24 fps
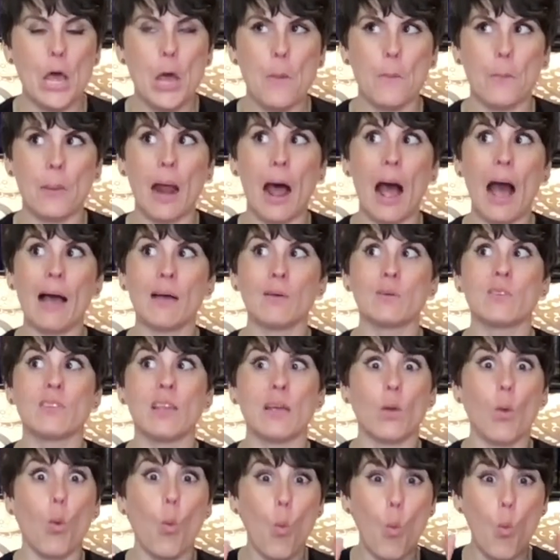but I was
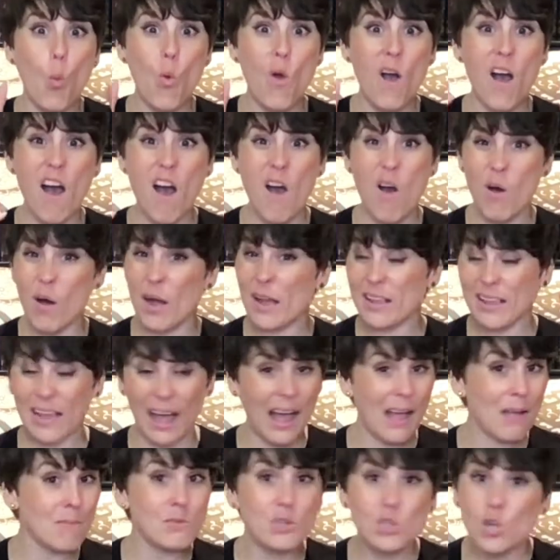like, whoa,
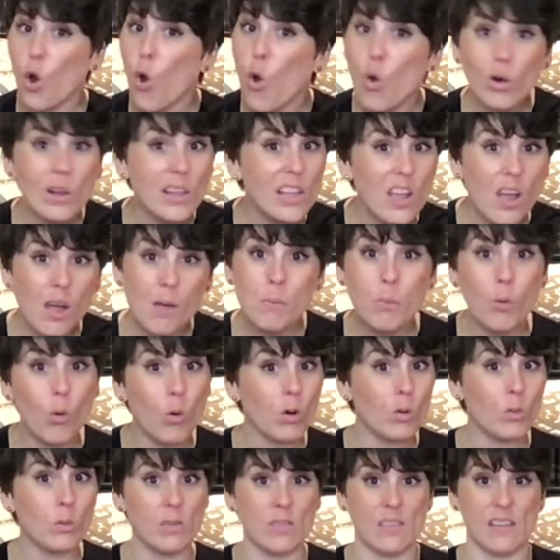I'm totally on
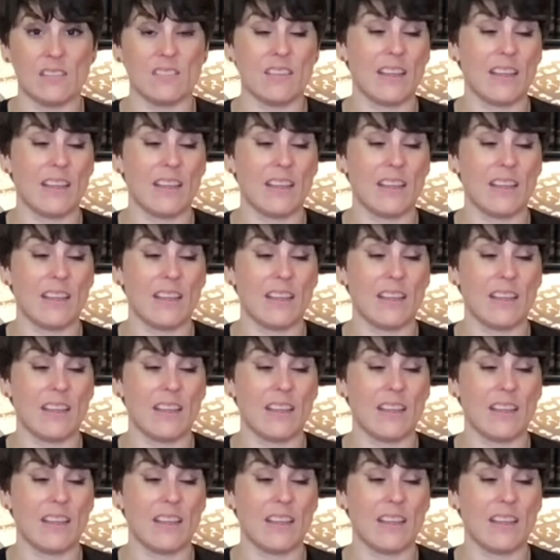board with this.